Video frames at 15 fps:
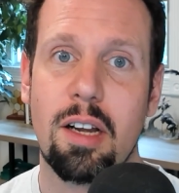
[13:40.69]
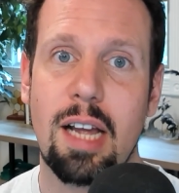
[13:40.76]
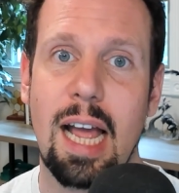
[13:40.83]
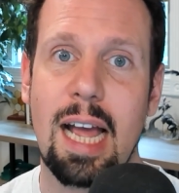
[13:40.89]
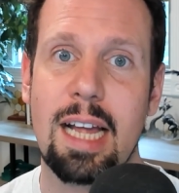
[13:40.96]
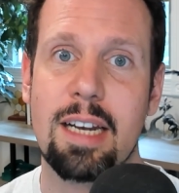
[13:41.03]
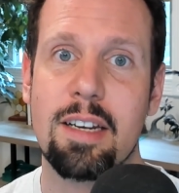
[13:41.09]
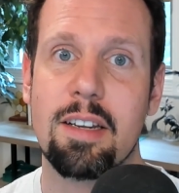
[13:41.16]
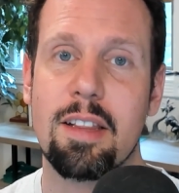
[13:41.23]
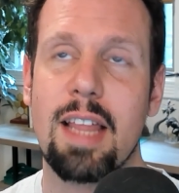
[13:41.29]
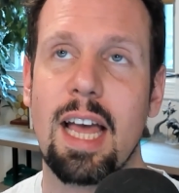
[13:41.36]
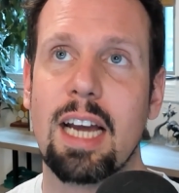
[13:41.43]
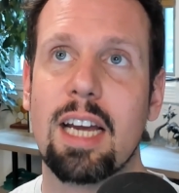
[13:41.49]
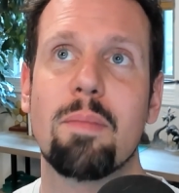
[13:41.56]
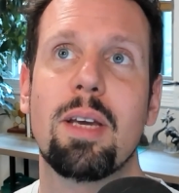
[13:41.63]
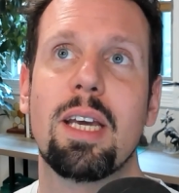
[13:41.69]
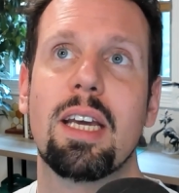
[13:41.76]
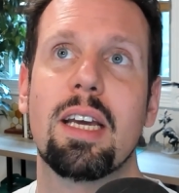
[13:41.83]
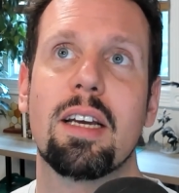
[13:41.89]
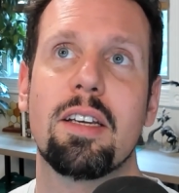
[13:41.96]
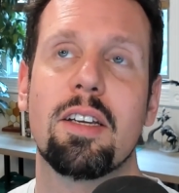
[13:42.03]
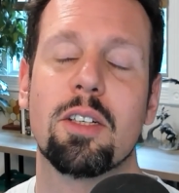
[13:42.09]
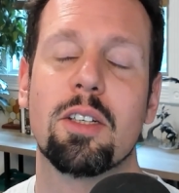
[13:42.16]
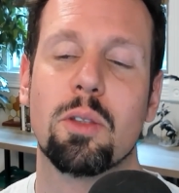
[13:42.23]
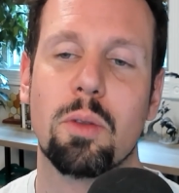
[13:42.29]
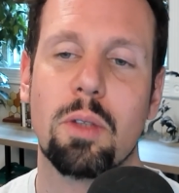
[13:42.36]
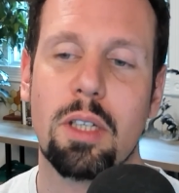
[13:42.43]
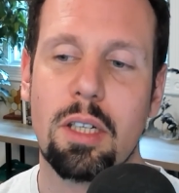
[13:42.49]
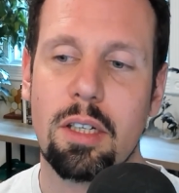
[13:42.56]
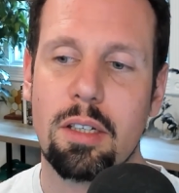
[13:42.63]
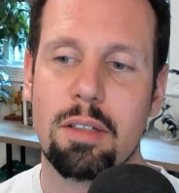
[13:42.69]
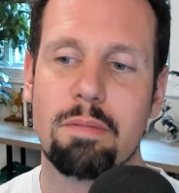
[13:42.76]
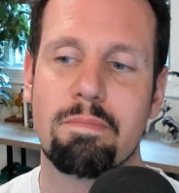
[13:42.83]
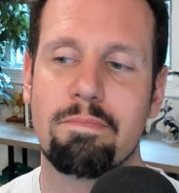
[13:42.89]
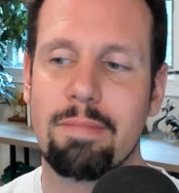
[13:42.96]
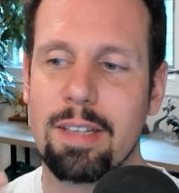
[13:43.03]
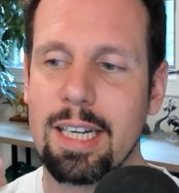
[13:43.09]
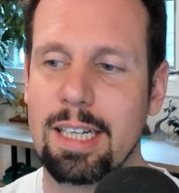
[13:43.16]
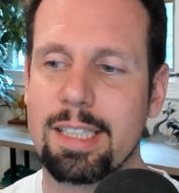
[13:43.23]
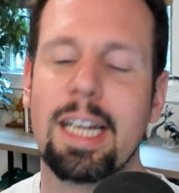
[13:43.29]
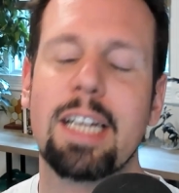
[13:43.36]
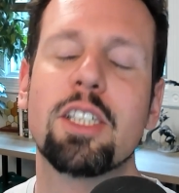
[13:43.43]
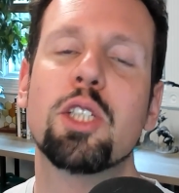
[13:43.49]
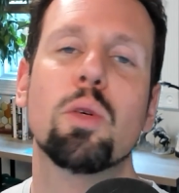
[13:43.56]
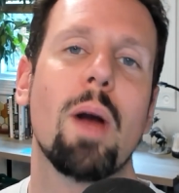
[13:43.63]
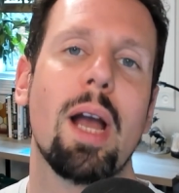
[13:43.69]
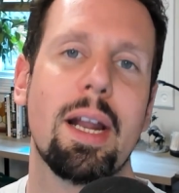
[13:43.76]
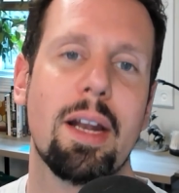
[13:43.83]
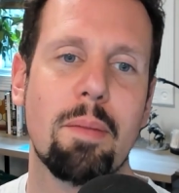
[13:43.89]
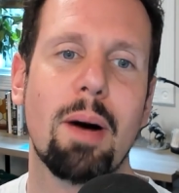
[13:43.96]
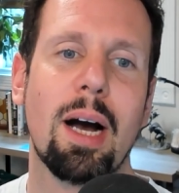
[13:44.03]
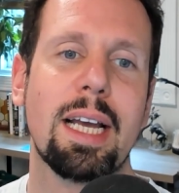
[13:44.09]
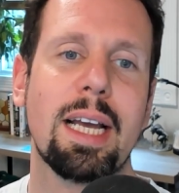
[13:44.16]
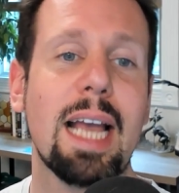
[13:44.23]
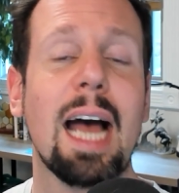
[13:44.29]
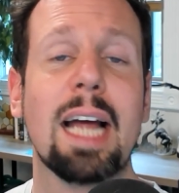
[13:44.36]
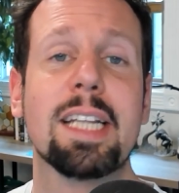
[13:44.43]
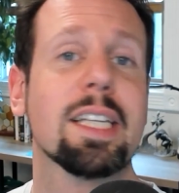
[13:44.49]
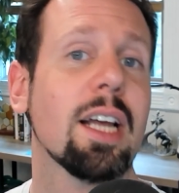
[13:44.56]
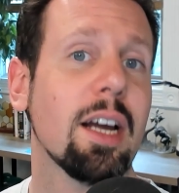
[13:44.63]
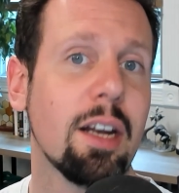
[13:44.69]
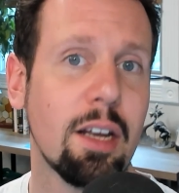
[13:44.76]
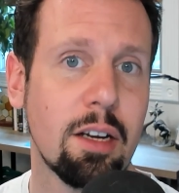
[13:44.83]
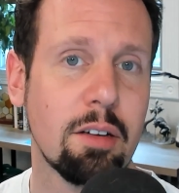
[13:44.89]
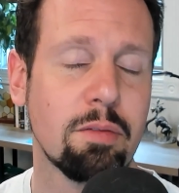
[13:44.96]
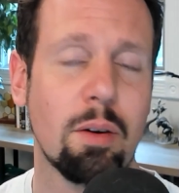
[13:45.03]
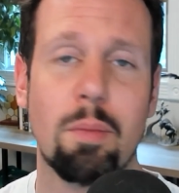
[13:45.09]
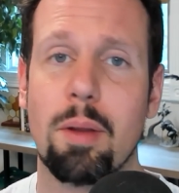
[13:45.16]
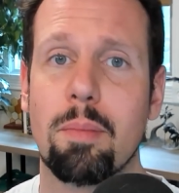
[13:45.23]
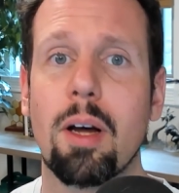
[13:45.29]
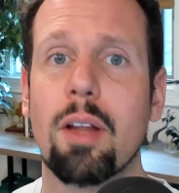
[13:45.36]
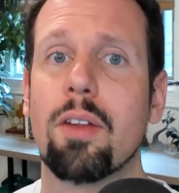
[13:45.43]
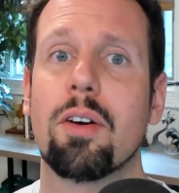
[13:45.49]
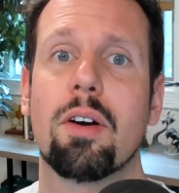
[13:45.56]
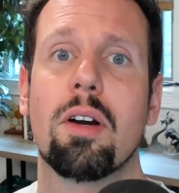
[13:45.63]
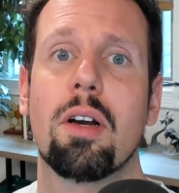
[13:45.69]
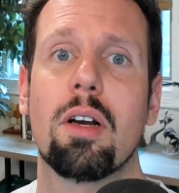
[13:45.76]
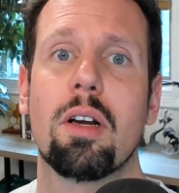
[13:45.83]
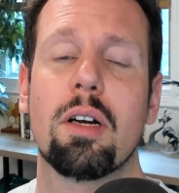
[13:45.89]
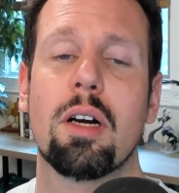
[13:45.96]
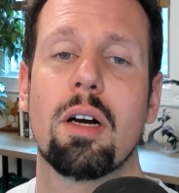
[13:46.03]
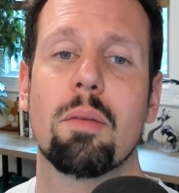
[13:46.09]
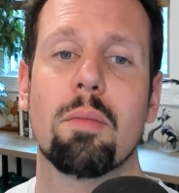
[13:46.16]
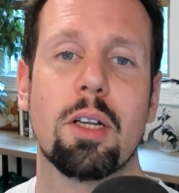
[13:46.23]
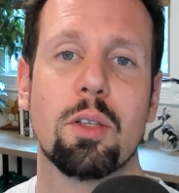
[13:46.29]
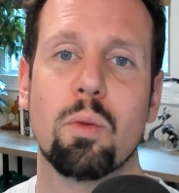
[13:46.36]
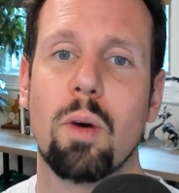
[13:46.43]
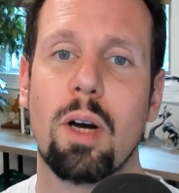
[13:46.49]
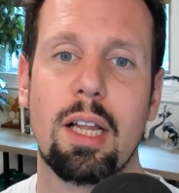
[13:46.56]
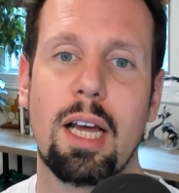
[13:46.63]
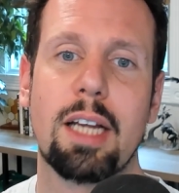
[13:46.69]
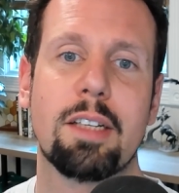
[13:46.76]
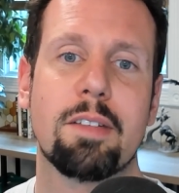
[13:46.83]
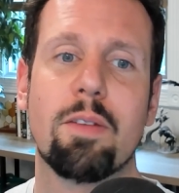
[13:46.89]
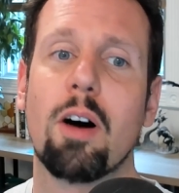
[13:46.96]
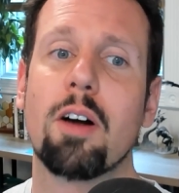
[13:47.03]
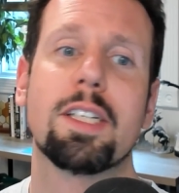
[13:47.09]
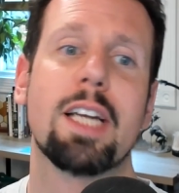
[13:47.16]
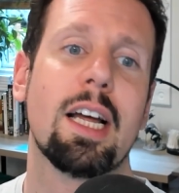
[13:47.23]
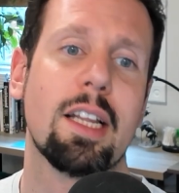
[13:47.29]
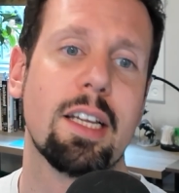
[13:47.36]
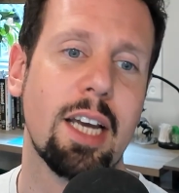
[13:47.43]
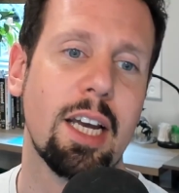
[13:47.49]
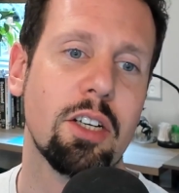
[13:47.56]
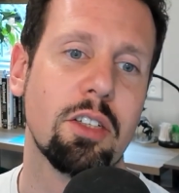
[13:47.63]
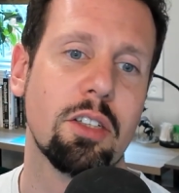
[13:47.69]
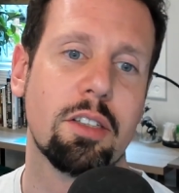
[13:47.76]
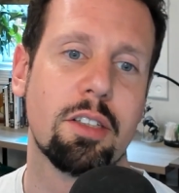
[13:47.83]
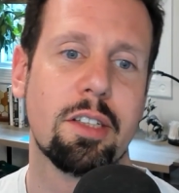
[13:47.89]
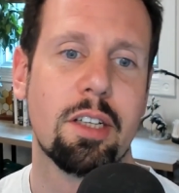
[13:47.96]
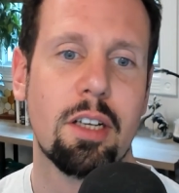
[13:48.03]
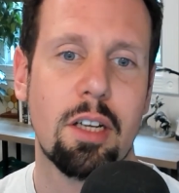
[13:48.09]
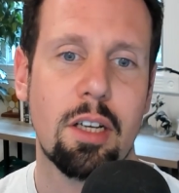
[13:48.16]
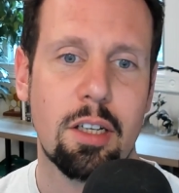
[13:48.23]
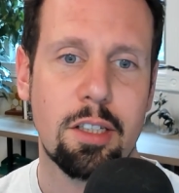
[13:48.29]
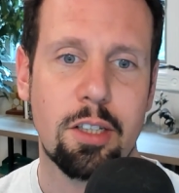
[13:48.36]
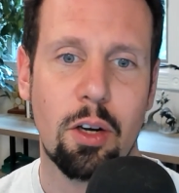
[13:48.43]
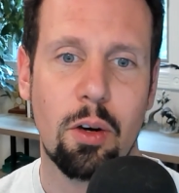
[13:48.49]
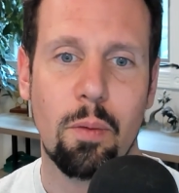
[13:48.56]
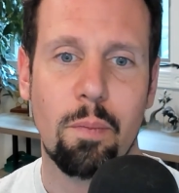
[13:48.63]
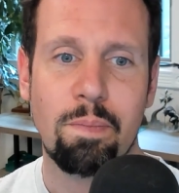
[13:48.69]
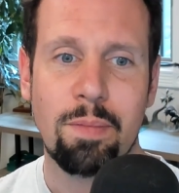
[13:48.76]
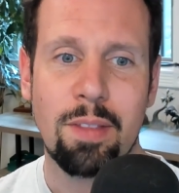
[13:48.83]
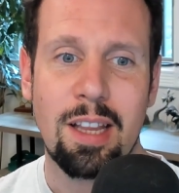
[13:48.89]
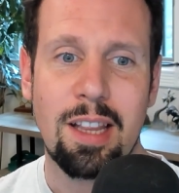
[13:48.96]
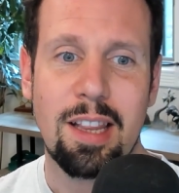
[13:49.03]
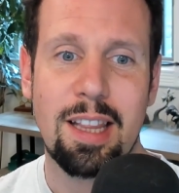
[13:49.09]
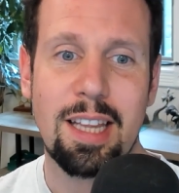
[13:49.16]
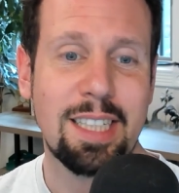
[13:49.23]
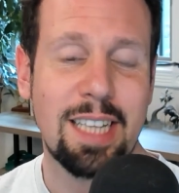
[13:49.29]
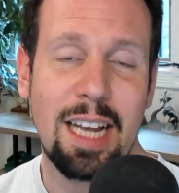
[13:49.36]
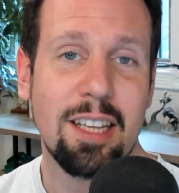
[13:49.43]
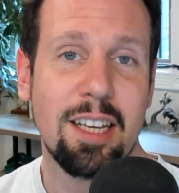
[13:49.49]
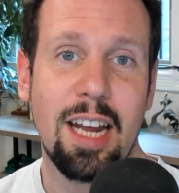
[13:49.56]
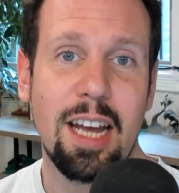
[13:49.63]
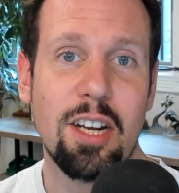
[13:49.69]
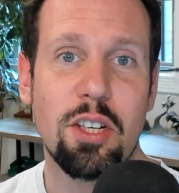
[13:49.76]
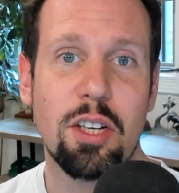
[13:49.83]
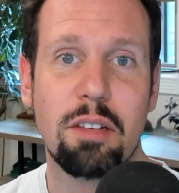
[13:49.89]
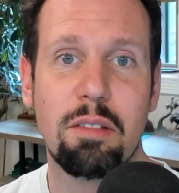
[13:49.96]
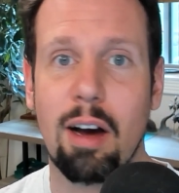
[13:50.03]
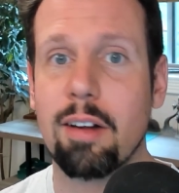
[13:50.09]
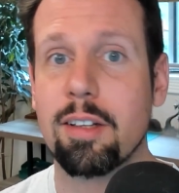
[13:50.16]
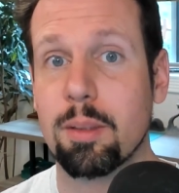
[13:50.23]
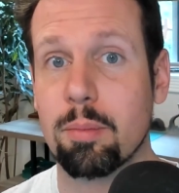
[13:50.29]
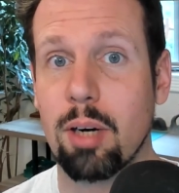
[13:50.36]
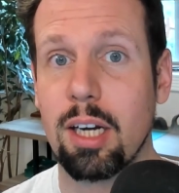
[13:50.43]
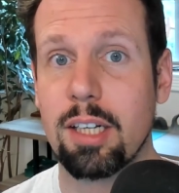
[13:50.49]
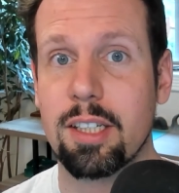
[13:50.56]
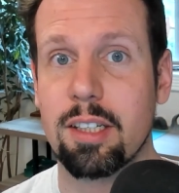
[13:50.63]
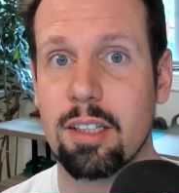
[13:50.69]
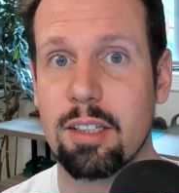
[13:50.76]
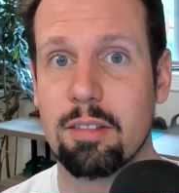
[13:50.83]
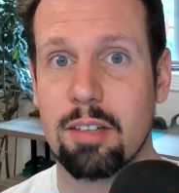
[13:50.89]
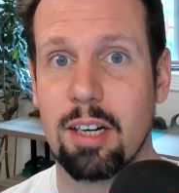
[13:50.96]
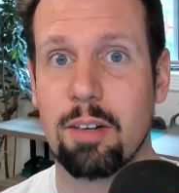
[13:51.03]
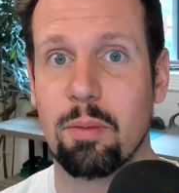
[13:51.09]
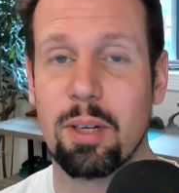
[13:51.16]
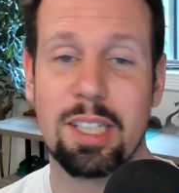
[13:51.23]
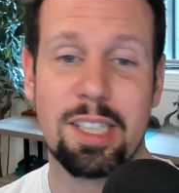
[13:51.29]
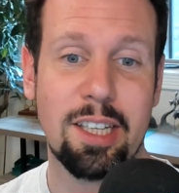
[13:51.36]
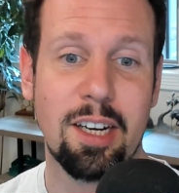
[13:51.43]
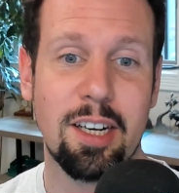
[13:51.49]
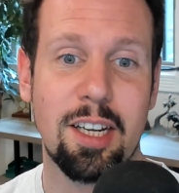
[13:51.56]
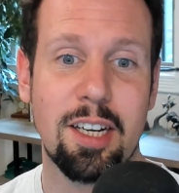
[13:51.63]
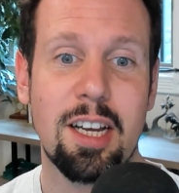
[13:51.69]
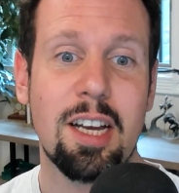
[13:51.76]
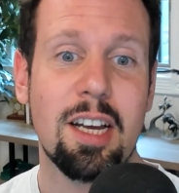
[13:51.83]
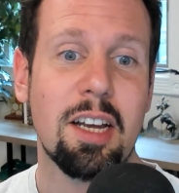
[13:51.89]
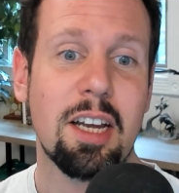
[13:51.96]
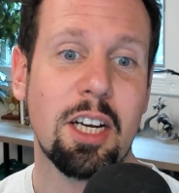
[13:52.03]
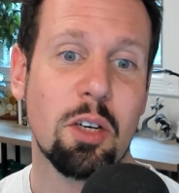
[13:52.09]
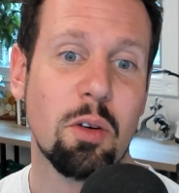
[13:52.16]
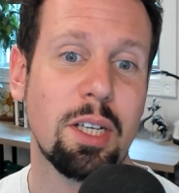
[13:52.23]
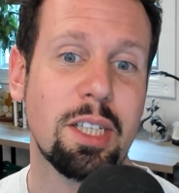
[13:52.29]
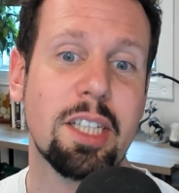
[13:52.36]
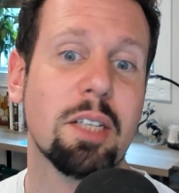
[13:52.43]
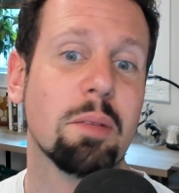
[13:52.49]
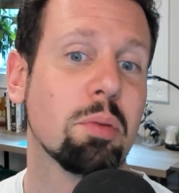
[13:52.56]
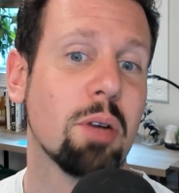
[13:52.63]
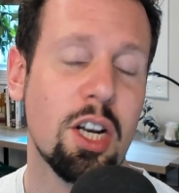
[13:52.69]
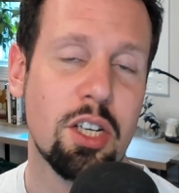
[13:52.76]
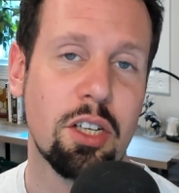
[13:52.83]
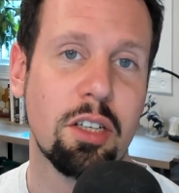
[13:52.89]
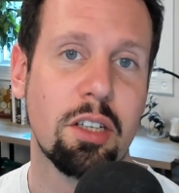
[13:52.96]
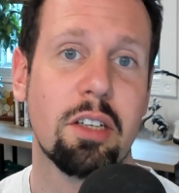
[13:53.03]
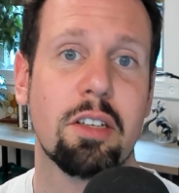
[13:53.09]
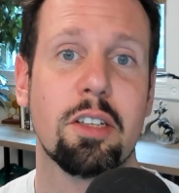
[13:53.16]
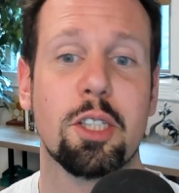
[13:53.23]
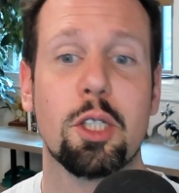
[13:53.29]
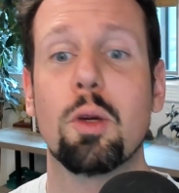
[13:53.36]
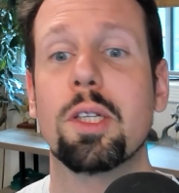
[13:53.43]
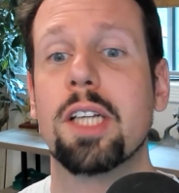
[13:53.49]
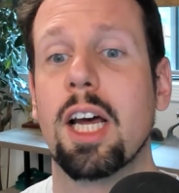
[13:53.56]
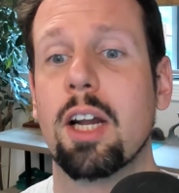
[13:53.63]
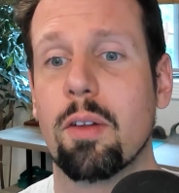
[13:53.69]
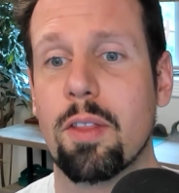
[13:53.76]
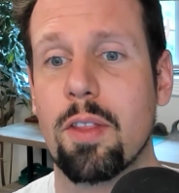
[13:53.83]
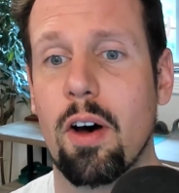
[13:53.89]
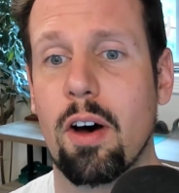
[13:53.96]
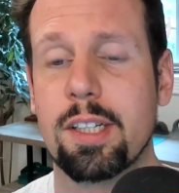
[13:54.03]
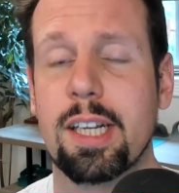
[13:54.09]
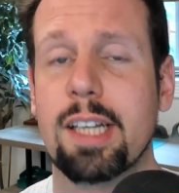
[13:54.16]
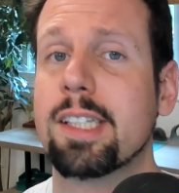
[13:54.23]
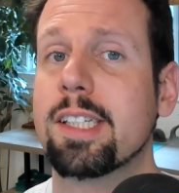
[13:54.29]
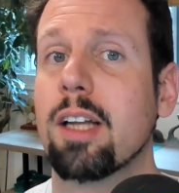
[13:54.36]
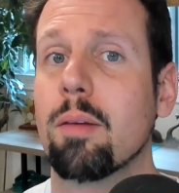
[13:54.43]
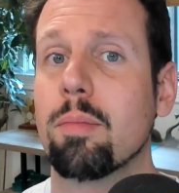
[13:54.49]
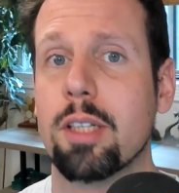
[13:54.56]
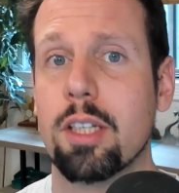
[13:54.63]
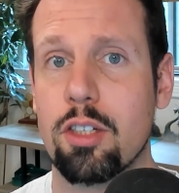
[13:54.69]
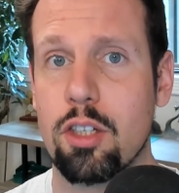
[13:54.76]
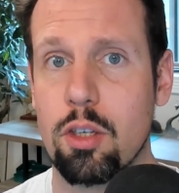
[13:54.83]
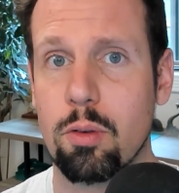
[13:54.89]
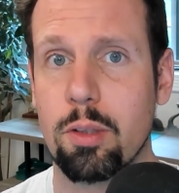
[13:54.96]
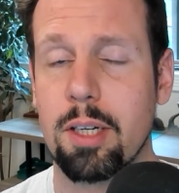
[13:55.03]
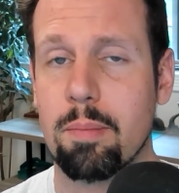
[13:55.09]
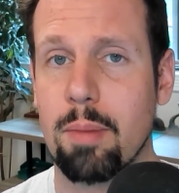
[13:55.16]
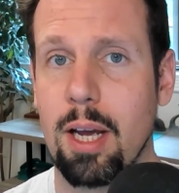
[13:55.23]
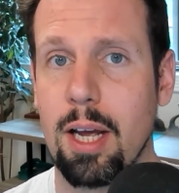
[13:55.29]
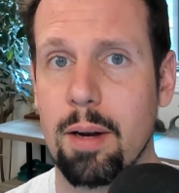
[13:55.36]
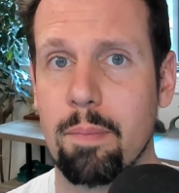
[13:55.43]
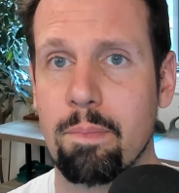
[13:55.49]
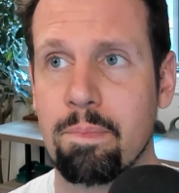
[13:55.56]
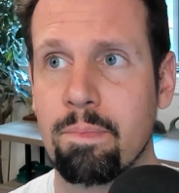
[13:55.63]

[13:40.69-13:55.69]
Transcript: And that can be, accentuated by gaslighting from the mother, as well as false allegations. So this alienation, unsurprisingly, right, when studied, increases depression, suicidal thoughts, and substance use in men.